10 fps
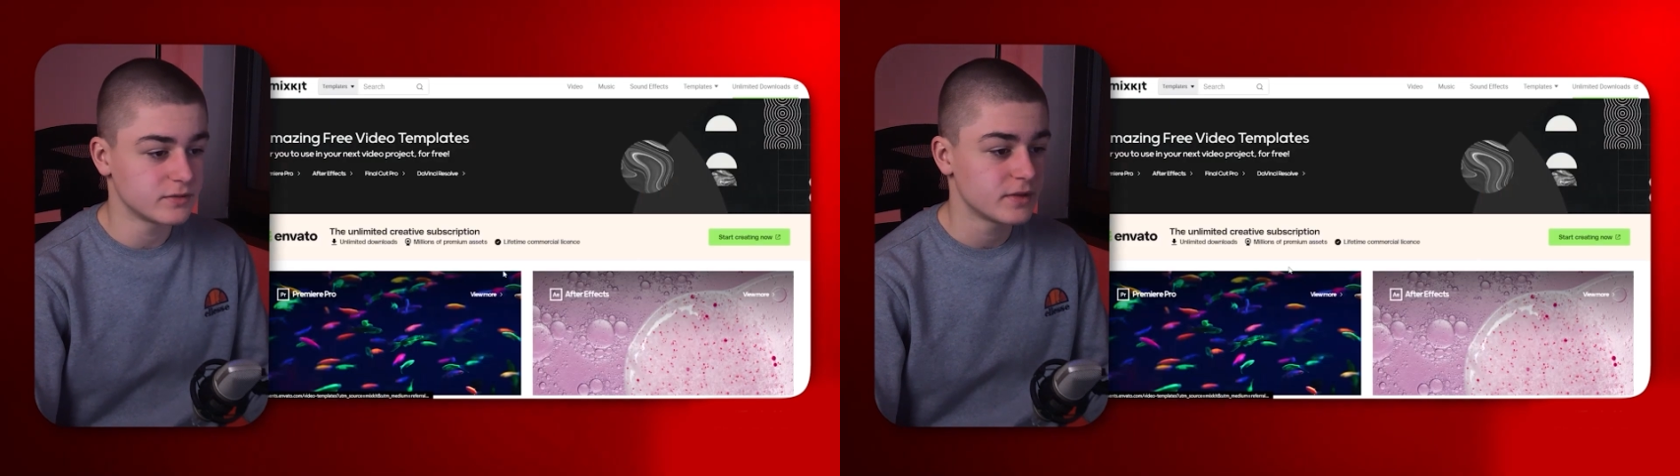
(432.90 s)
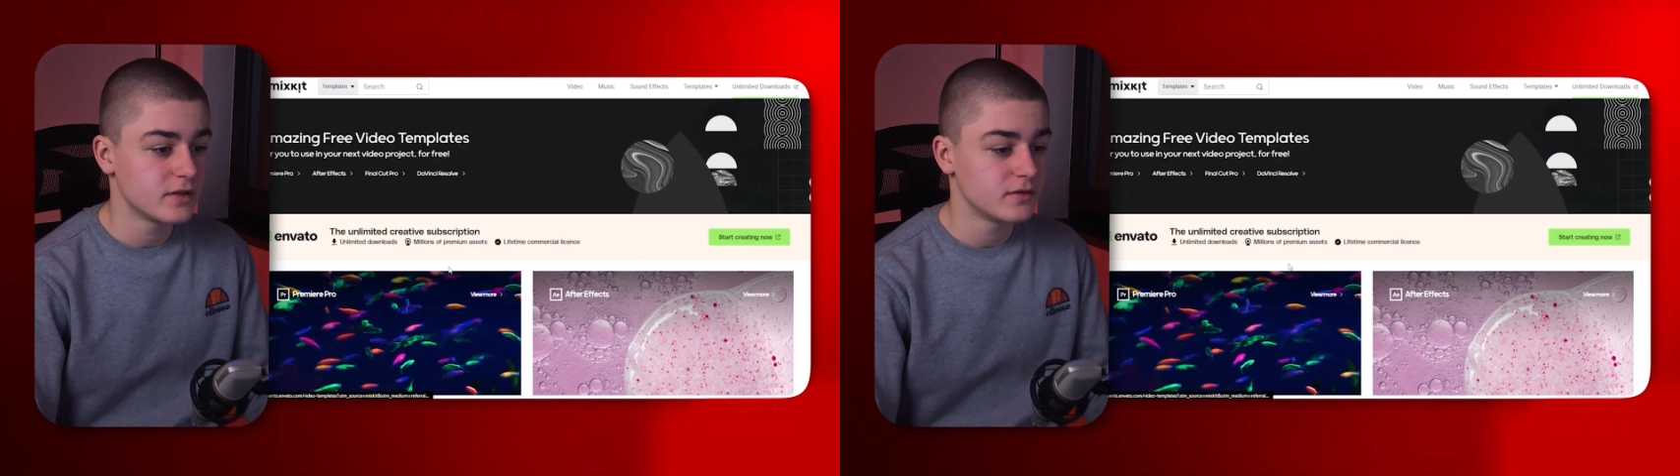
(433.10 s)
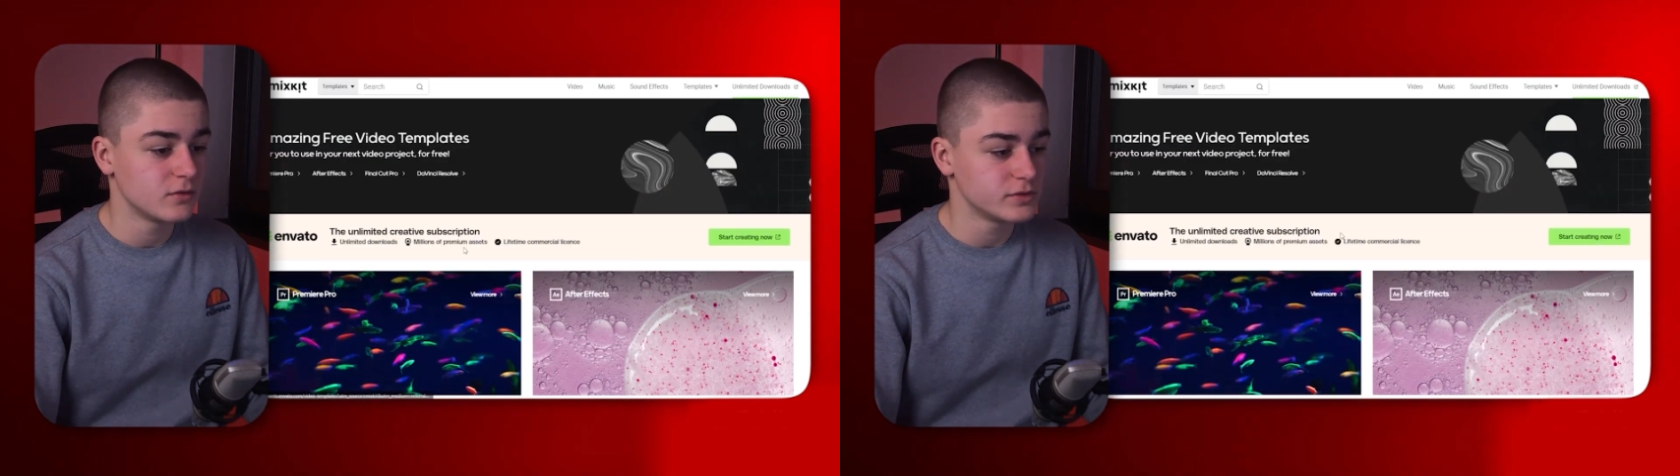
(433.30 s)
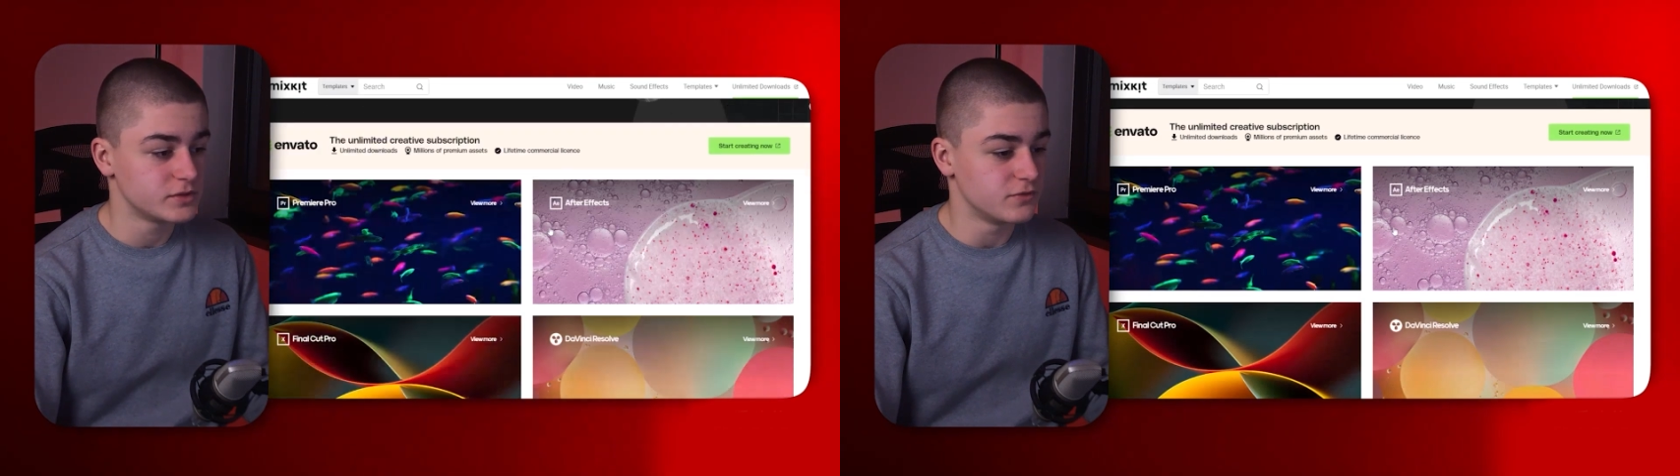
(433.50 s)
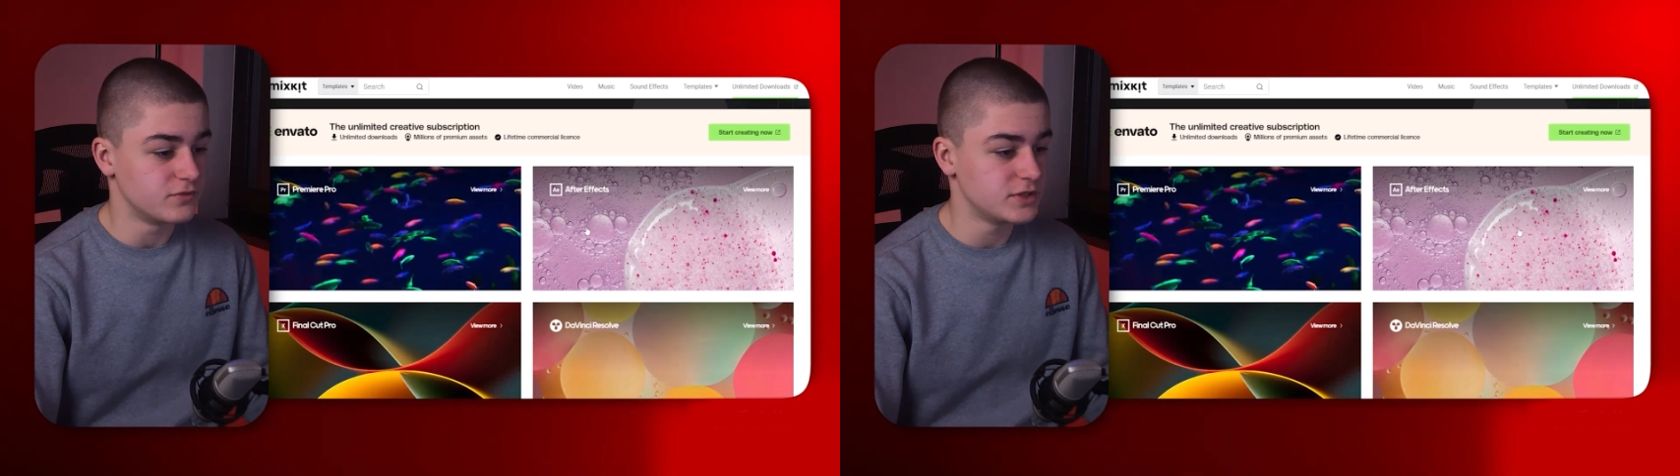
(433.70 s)
well,
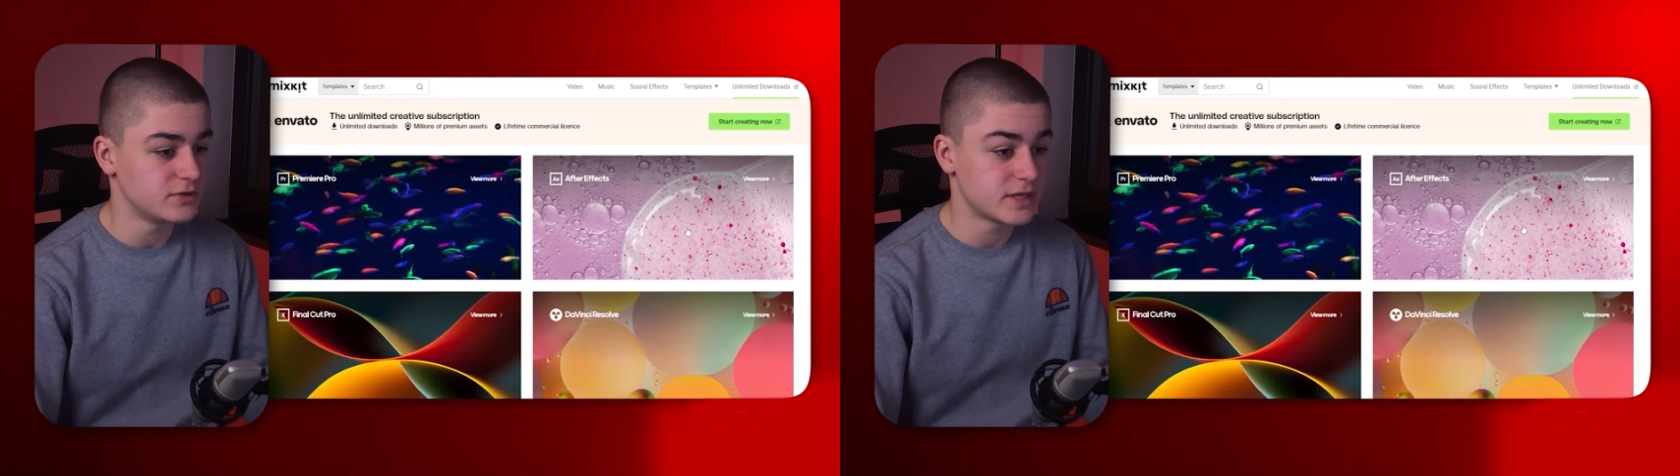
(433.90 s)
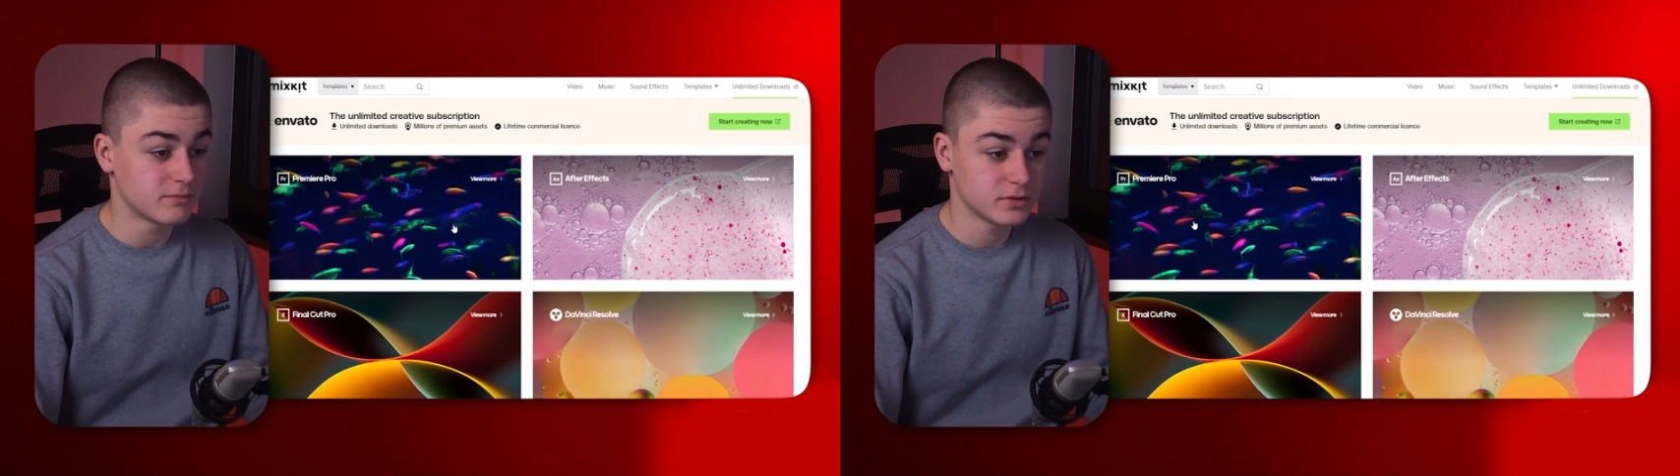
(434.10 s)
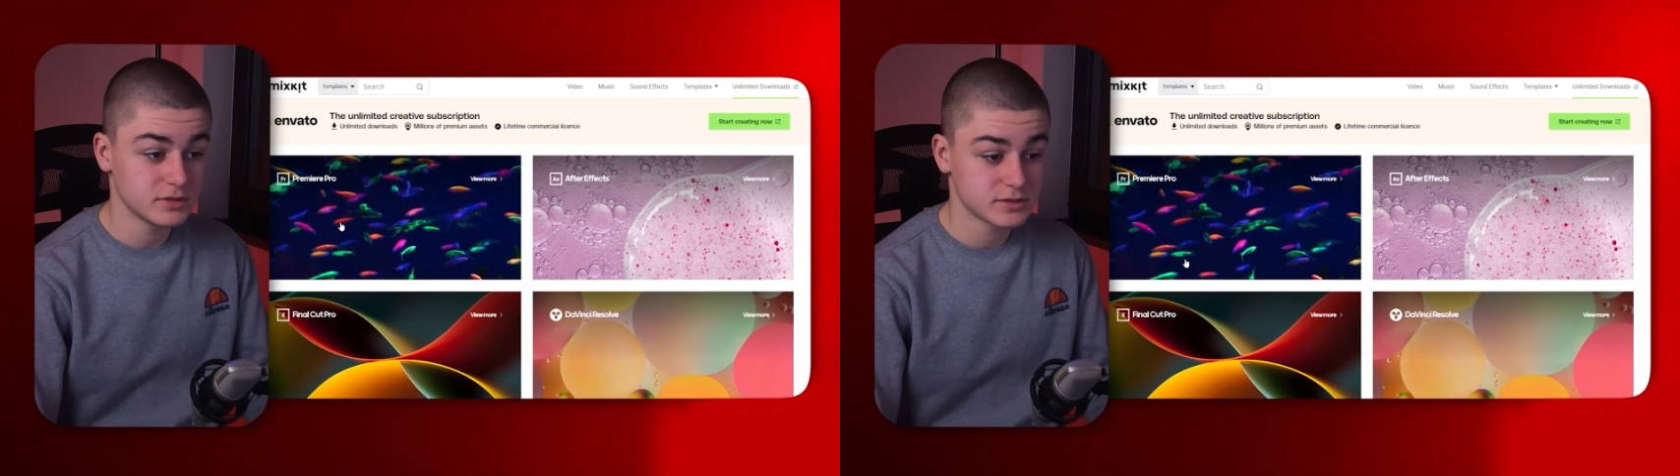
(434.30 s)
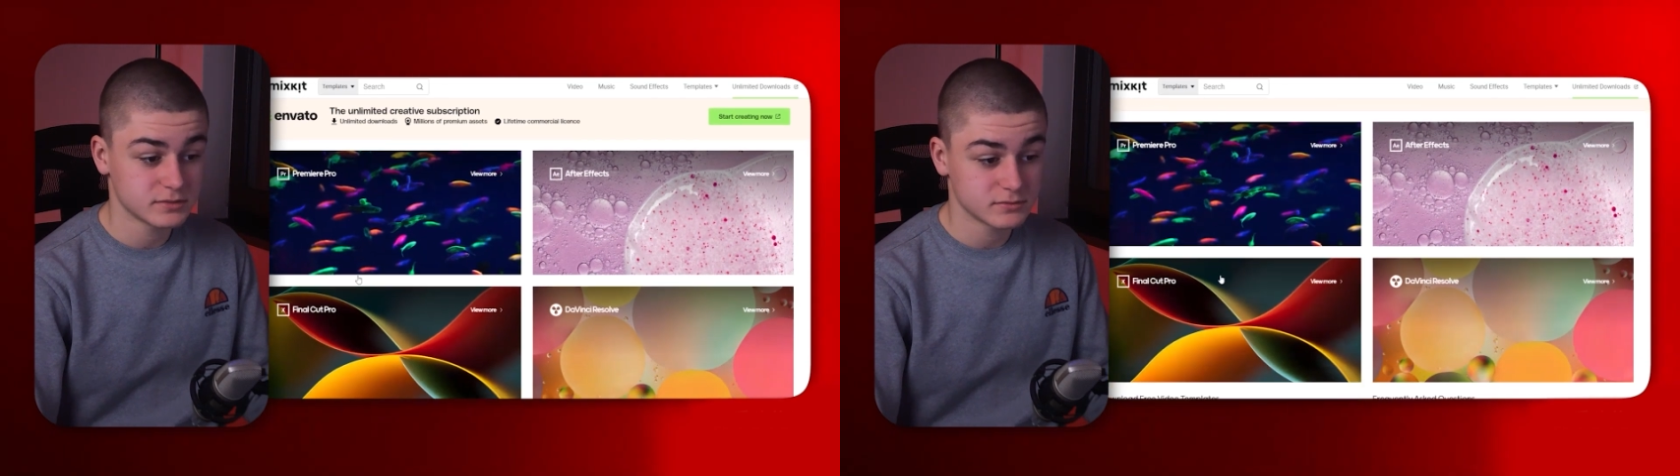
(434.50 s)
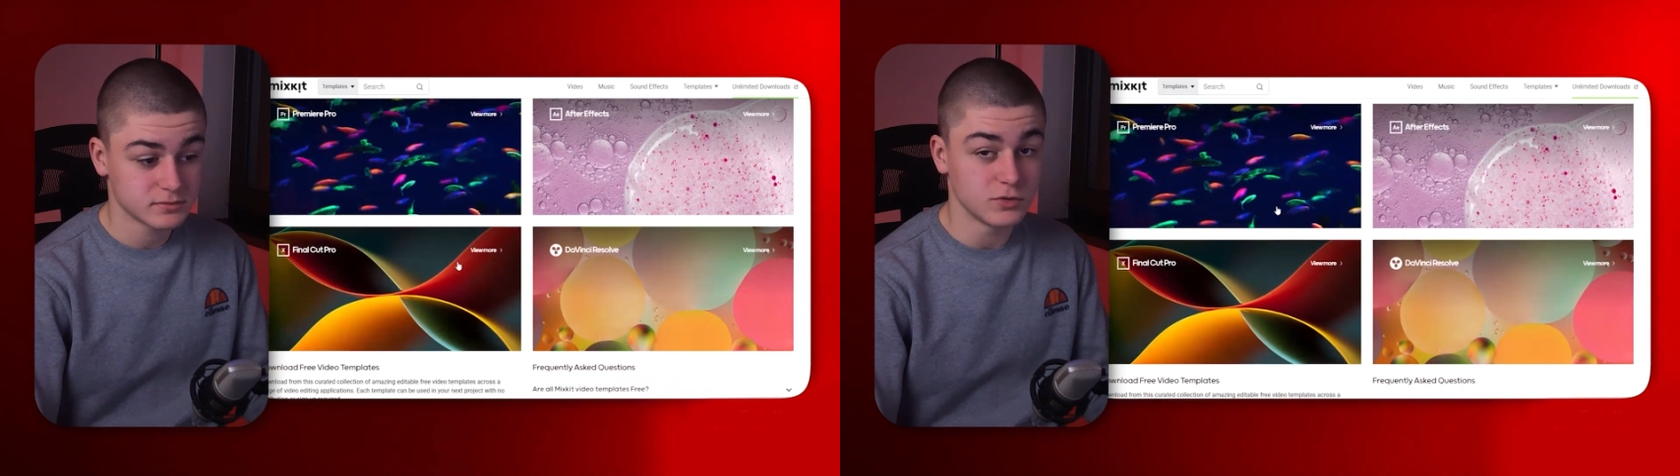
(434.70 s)
also video
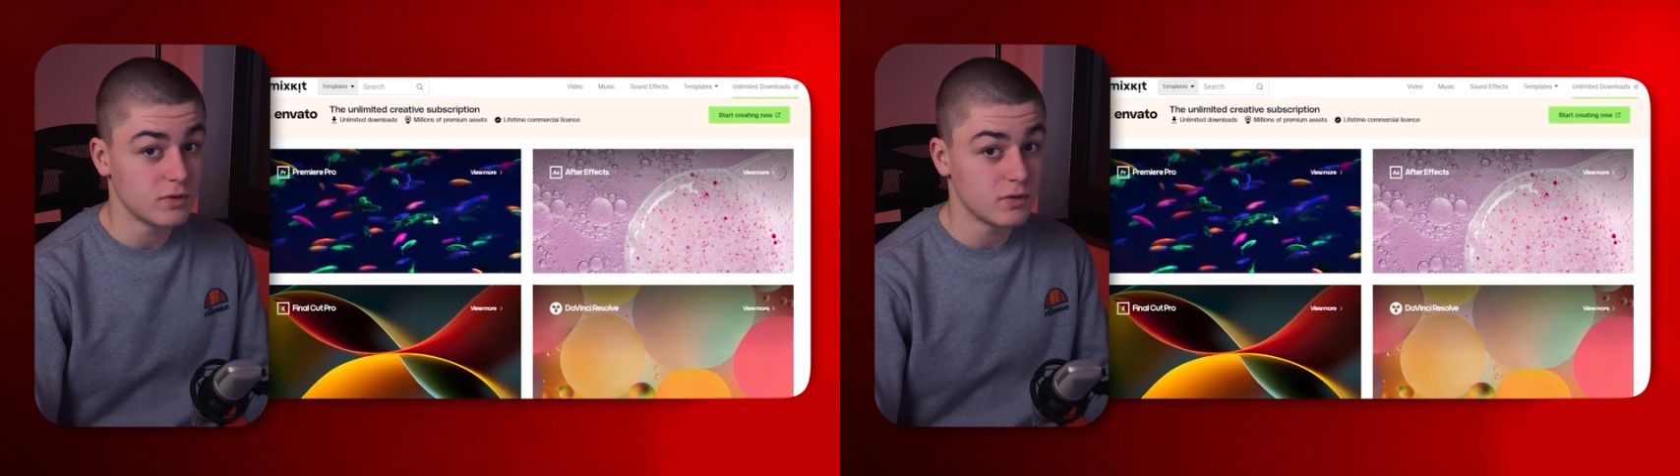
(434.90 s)
templates.